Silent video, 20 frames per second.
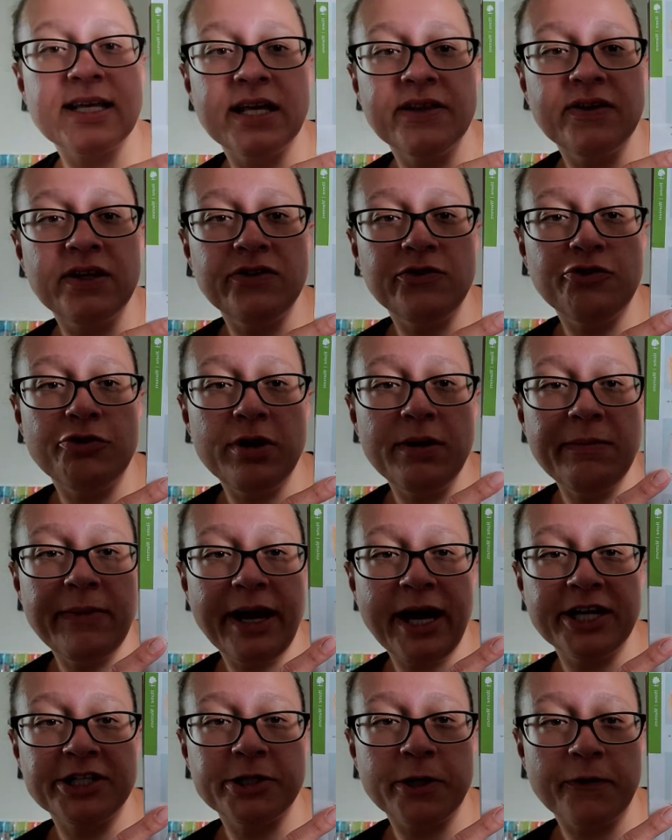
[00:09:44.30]
and then
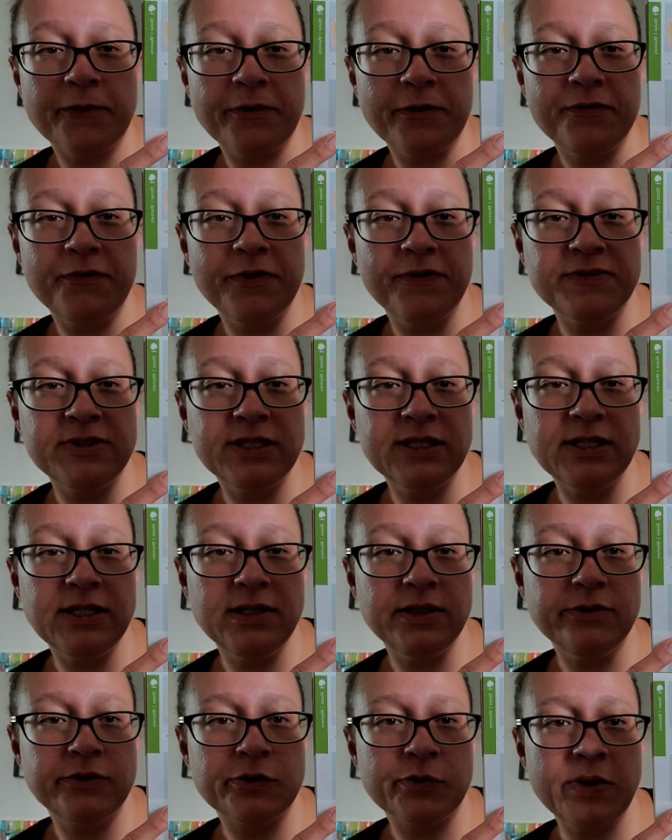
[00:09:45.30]
Dreamcatcher for
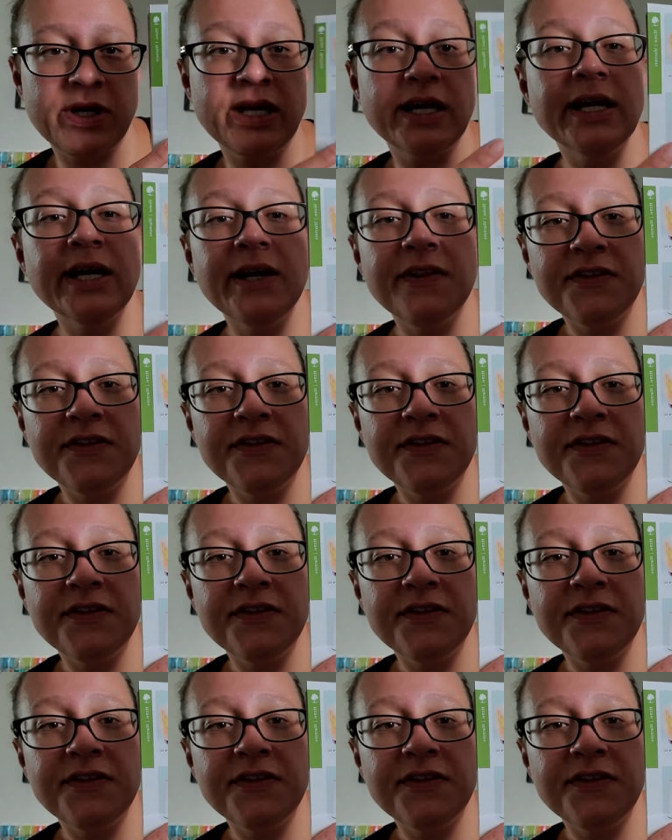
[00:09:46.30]
53.